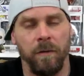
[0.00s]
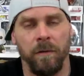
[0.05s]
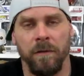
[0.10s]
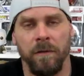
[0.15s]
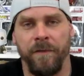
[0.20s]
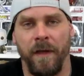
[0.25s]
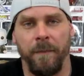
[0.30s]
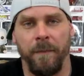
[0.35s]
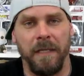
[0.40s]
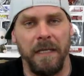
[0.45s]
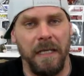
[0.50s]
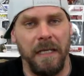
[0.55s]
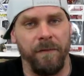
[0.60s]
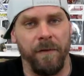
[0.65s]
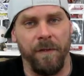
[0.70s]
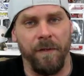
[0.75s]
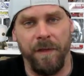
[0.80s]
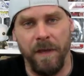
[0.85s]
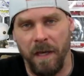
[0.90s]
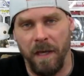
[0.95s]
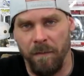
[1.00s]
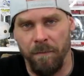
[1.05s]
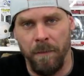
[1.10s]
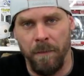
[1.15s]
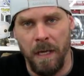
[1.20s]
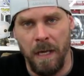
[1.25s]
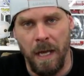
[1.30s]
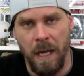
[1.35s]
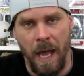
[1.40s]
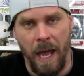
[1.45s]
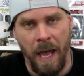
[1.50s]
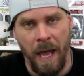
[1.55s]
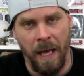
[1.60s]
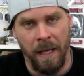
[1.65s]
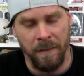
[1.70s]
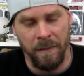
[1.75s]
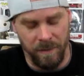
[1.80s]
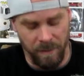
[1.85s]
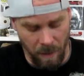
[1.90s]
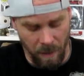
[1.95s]
cool of them to even think of me.
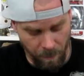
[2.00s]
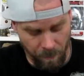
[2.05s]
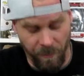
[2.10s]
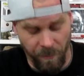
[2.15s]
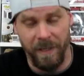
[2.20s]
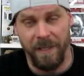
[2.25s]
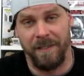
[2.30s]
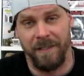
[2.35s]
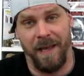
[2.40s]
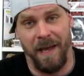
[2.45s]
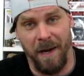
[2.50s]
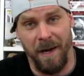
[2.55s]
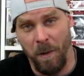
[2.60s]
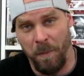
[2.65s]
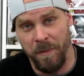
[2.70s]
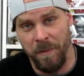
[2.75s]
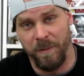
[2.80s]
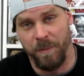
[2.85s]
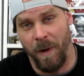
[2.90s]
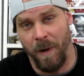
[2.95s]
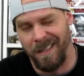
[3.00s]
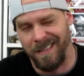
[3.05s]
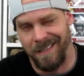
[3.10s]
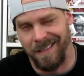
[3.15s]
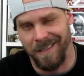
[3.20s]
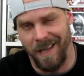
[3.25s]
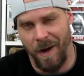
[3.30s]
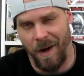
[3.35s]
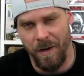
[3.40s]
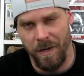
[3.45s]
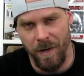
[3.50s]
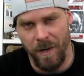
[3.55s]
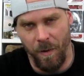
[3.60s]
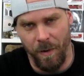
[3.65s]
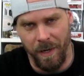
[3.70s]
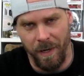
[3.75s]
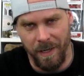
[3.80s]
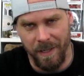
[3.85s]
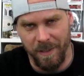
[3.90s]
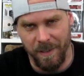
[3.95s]
And so I'm really excited to open this box because I already know
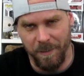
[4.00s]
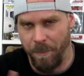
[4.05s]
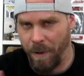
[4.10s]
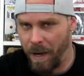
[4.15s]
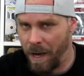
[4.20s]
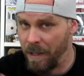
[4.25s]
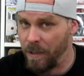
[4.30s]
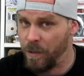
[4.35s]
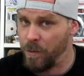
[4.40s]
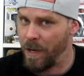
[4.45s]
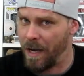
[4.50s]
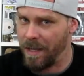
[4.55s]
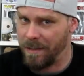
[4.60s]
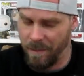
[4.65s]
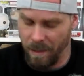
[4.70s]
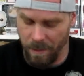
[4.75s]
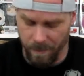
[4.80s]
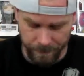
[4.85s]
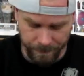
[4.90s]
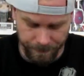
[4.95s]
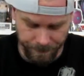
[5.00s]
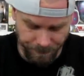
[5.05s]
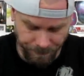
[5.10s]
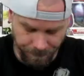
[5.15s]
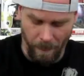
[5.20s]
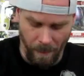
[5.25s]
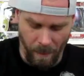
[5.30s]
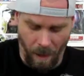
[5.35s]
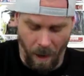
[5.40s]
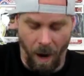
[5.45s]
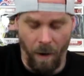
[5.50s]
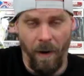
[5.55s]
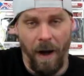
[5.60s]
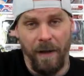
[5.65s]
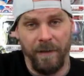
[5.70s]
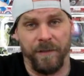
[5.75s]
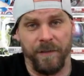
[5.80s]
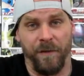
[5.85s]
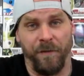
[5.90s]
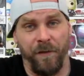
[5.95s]
what it is, but you guys don't. All
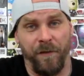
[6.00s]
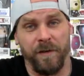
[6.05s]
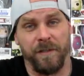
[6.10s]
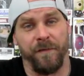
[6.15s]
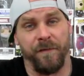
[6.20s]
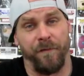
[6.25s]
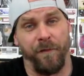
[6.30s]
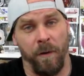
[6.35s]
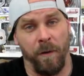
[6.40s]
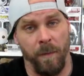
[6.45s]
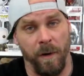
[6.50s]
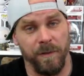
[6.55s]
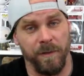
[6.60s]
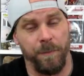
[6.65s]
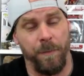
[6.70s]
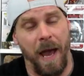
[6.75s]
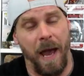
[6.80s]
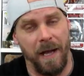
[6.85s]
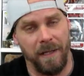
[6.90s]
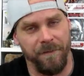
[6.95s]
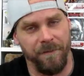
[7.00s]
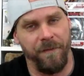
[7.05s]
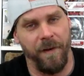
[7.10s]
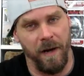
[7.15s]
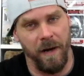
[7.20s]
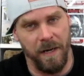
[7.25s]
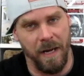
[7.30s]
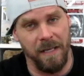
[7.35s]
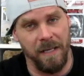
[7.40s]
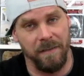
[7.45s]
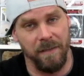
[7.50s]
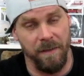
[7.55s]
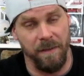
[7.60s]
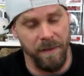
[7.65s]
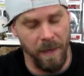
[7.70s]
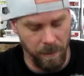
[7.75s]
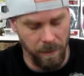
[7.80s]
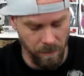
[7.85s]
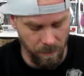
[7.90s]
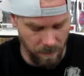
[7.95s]
right. So first and foremost, packed very nicely.
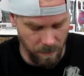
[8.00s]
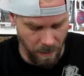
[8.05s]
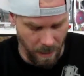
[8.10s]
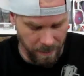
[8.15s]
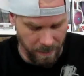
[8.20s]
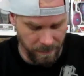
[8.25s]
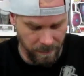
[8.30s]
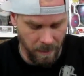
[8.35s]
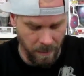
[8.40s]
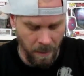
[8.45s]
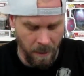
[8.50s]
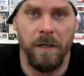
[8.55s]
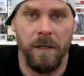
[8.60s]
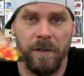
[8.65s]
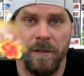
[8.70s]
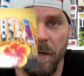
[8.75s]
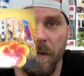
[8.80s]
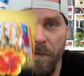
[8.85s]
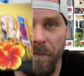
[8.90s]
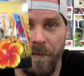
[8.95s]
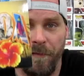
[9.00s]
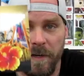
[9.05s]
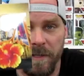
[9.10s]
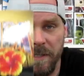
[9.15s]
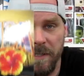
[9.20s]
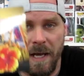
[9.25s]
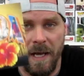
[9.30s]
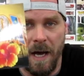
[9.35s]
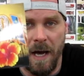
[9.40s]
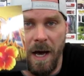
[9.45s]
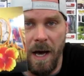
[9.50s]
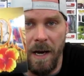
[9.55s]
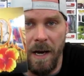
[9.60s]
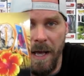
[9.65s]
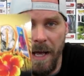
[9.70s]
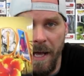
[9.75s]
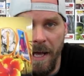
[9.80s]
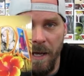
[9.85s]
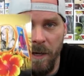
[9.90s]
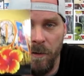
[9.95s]
Thank you, you guys. So first I got
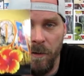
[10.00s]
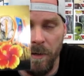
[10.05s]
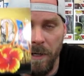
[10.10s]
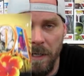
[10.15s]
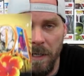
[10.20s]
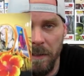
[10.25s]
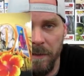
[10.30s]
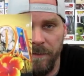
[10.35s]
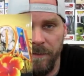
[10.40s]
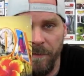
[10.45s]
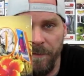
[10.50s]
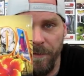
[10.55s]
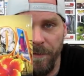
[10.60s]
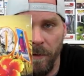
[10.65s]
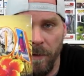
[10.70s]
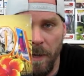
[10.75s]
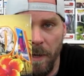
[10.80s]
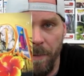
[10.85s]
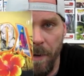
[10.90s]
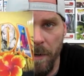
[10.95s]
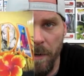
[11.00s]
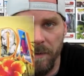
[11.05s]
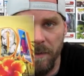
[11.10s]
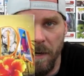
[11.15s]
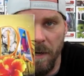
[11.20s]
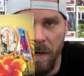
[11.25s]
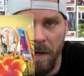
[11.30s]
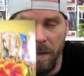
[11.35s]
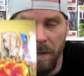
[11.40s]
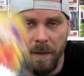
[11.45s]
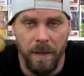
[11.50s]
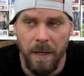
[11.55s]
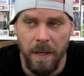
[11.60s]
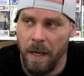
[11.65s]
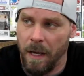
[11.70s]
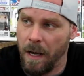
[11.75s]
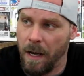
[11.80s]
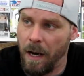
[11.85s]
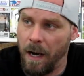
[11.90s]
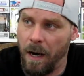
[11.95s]
a greetings from Florida postcard,
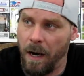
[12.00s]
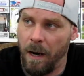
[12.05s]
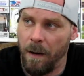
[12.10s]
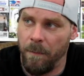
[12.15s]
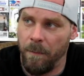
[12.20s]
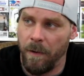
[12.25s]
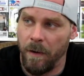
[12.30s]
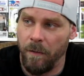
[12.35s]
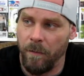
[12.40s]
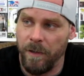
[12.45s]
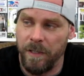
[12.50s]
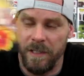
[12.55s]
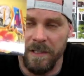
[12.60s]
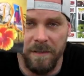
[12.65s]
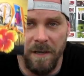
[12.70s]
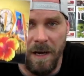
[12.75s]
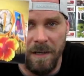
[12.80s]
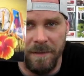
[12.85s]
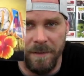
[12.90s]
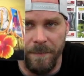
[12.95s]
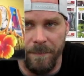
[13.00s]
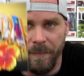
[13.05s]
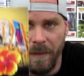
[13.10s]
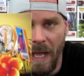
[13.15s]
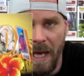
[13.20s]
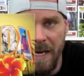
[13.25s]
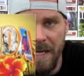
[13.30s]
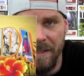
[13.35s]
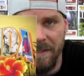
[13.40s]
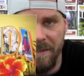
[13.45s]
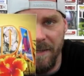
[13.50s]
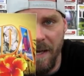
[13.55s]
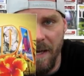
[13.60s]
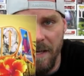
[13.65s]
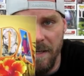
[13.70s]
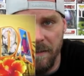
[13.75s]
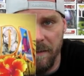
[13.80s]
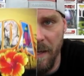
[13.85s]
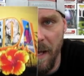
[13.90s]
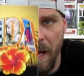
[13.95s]
which is awesome. And it
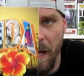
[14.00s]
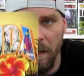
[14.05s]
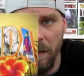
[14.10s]
says,